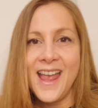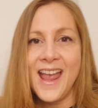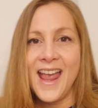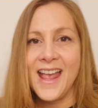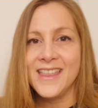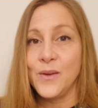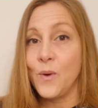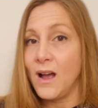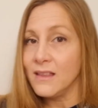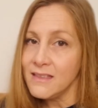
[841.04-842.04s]
and they
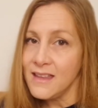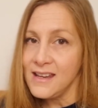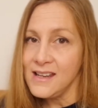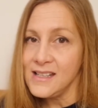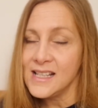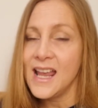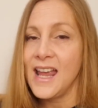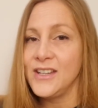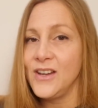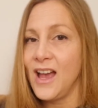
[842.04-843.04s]
want things,
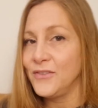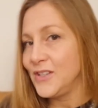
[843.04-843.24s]
and you have to